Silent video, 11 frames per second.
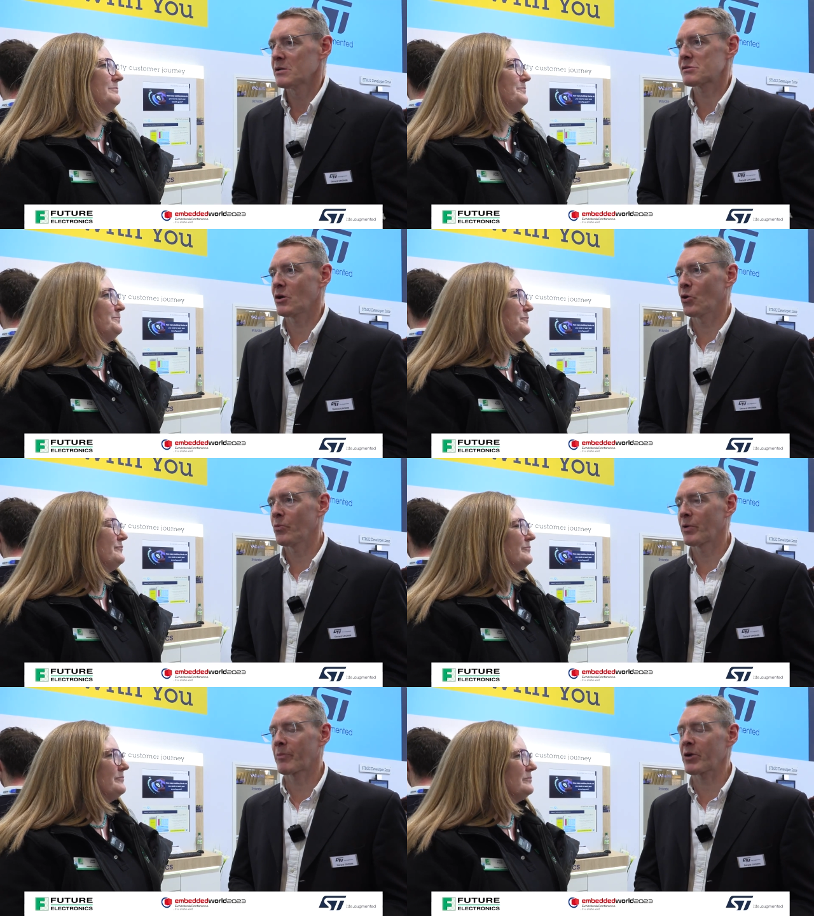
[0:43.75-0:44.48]
Speaker 1: So
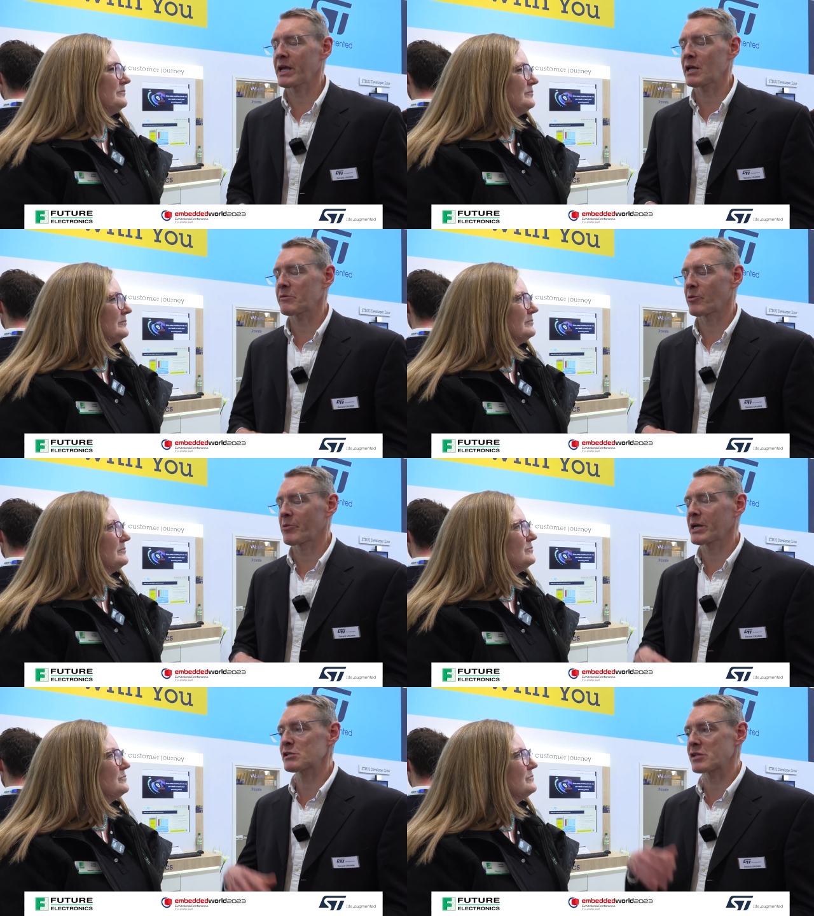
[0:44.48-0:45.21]
we're bringing we're
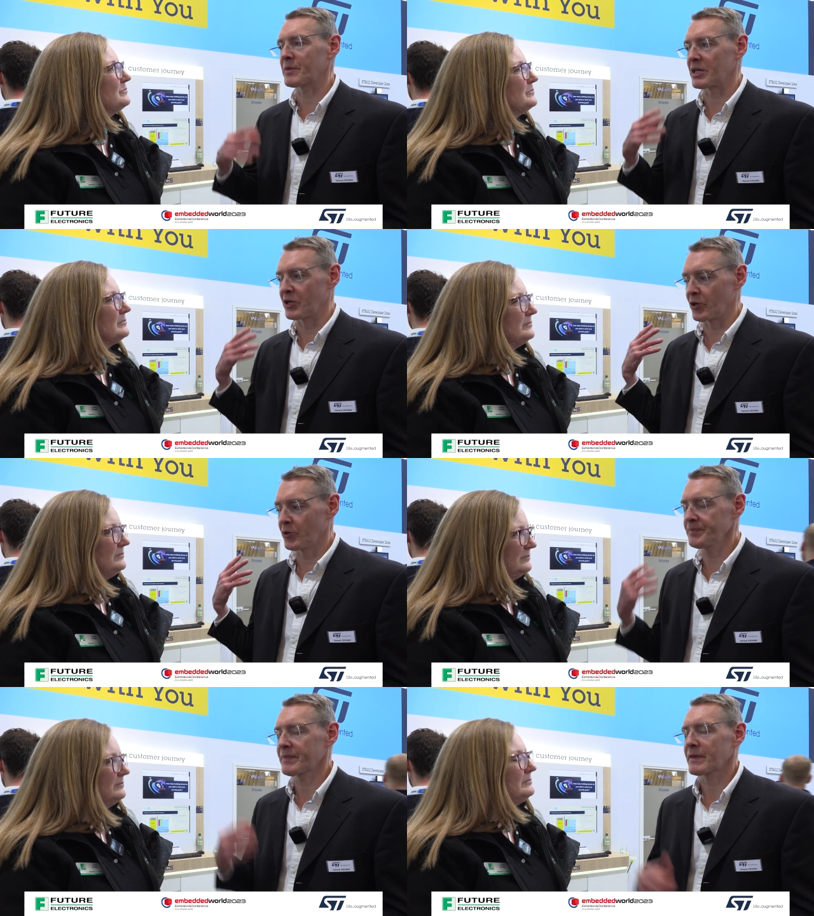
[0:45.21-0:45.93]
bringing something
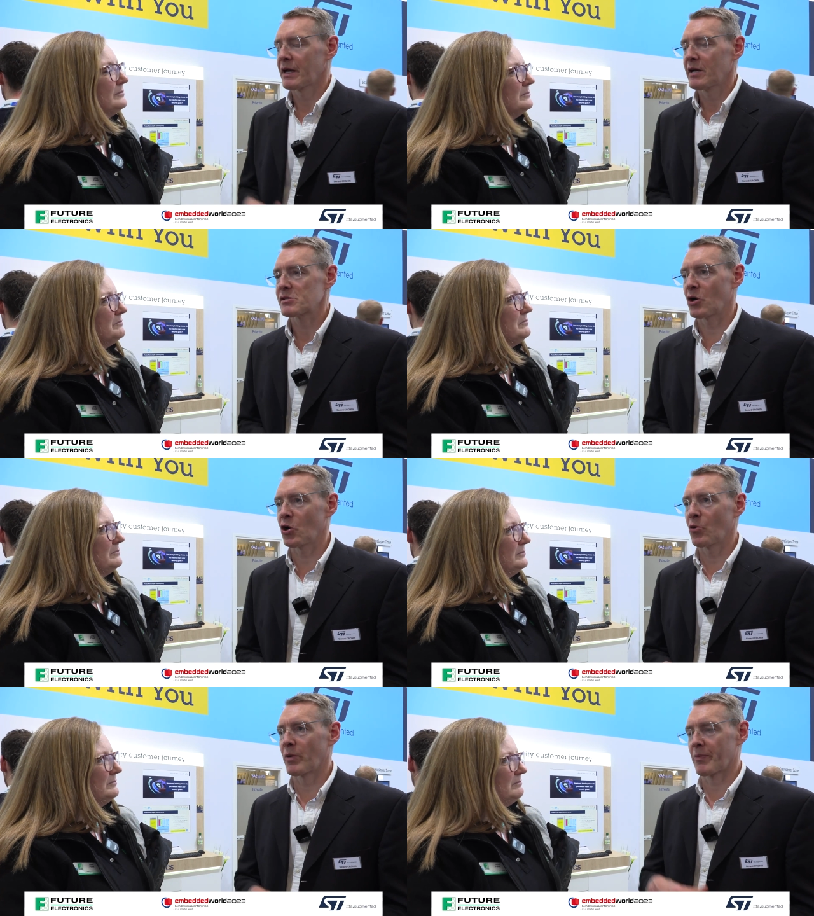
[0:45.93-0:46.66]
new. So
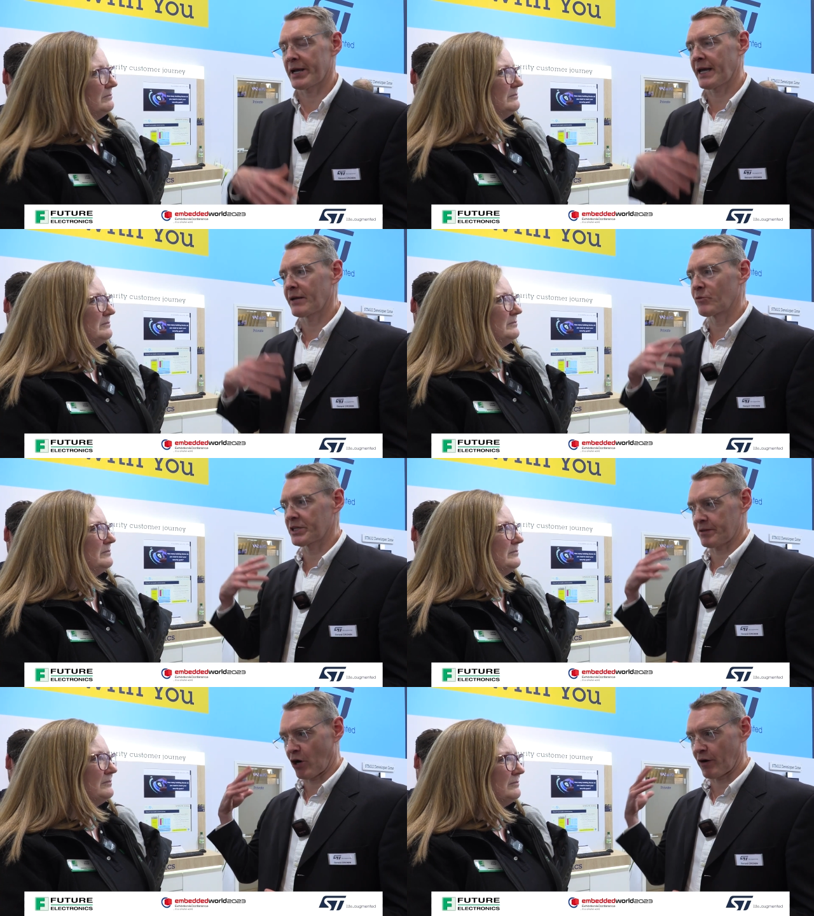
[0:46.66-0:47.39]
we're bringing with
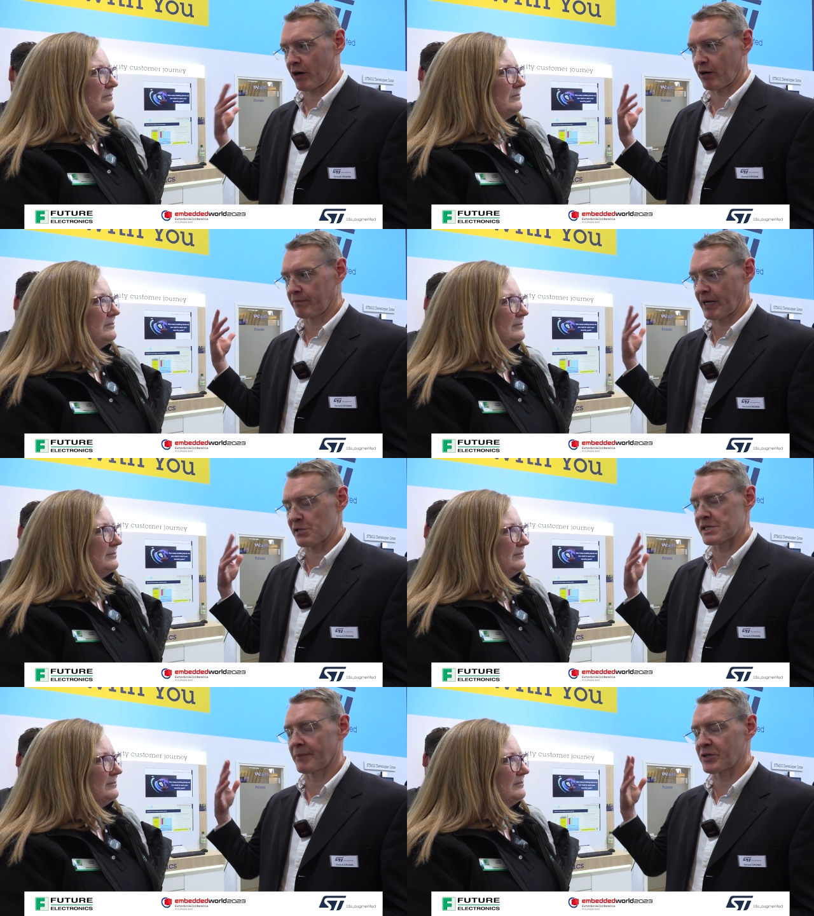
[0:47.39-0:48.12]
our
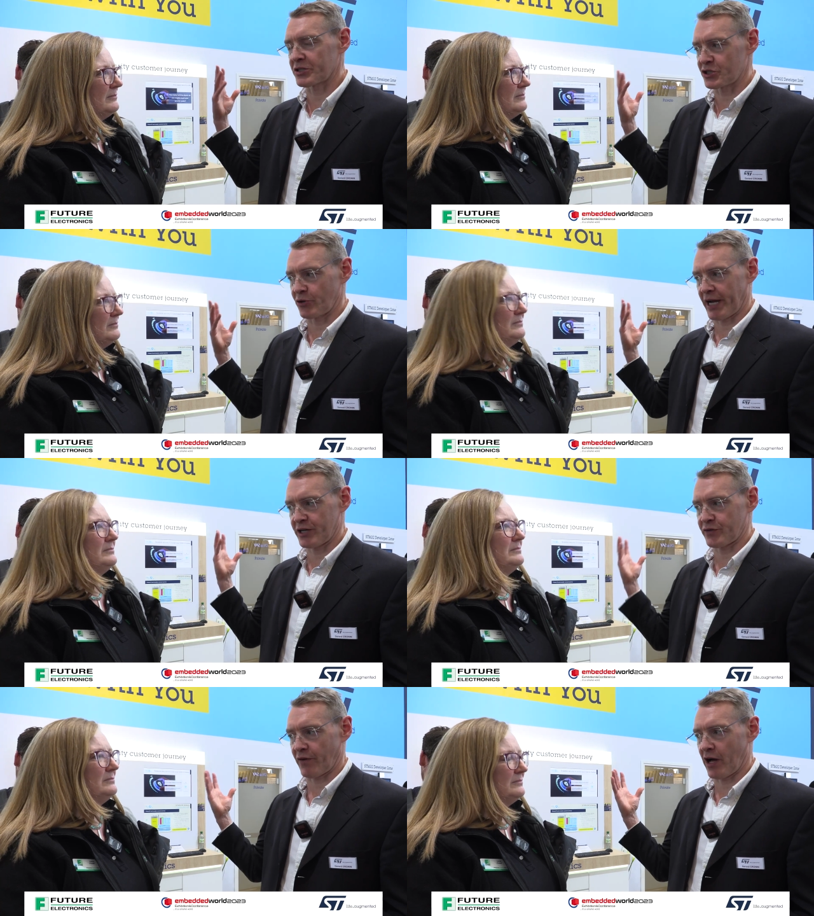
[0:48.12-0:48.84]

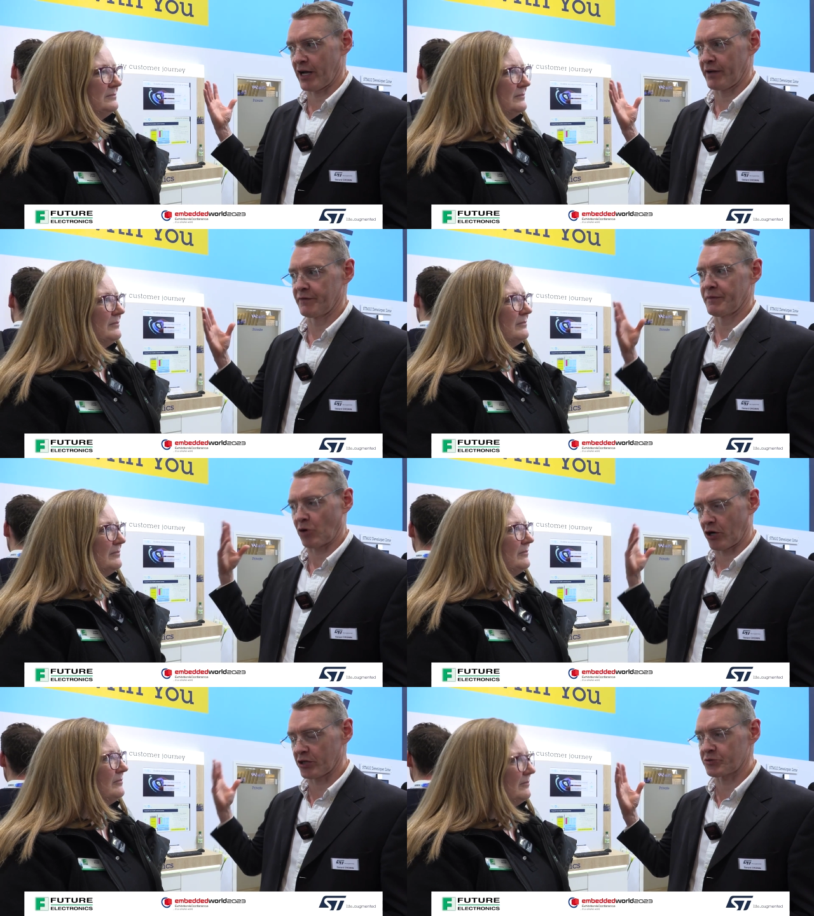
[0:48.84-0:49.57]
STM32H5
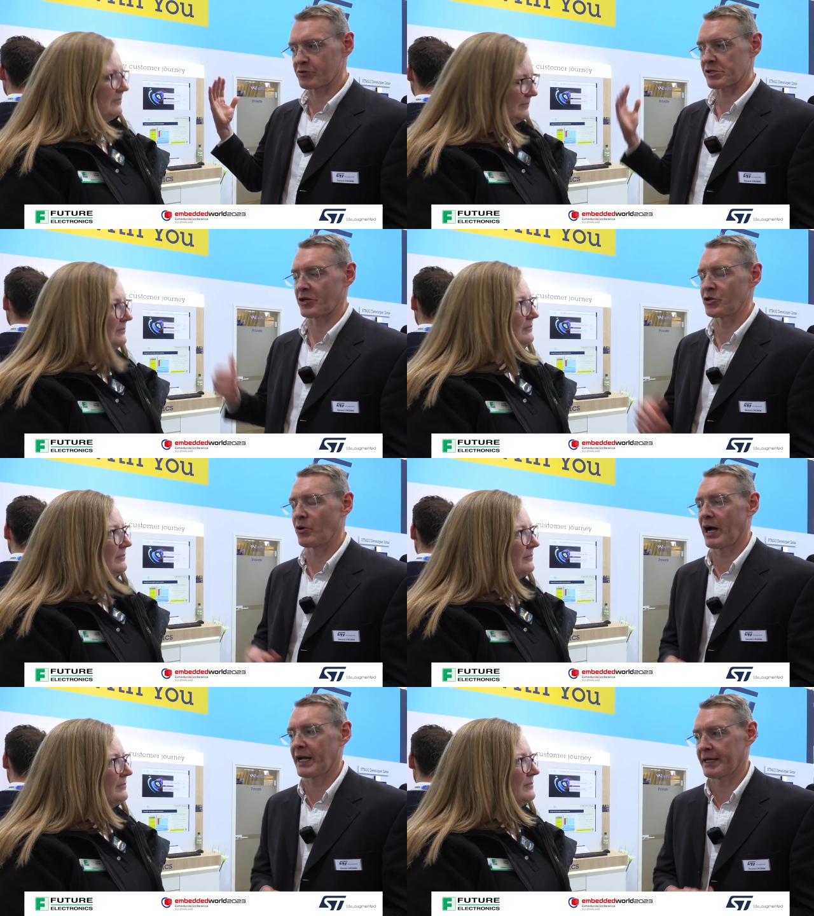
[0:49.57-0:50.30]
product, which is our new
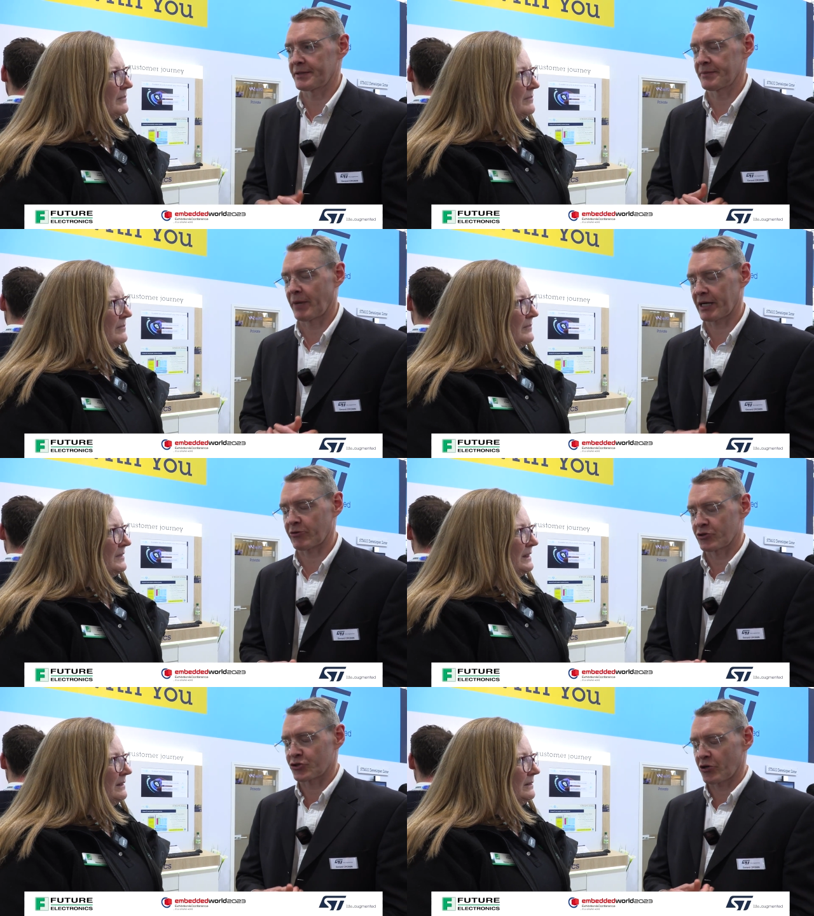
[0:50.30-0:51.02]
high-end
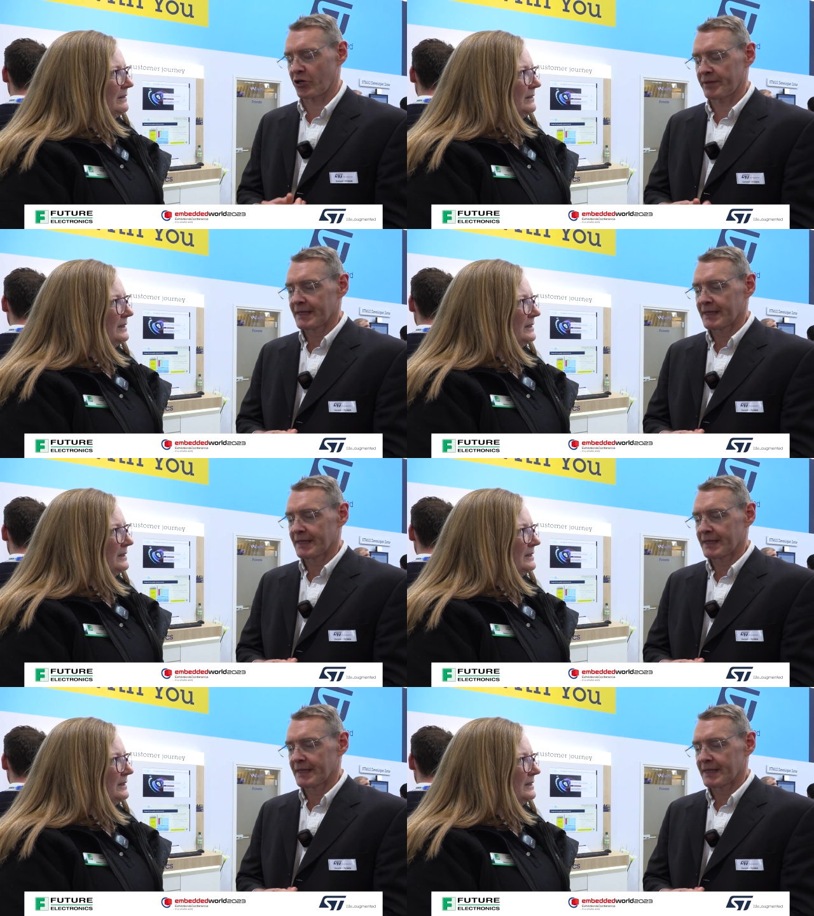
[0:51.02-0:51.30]
microcontroller,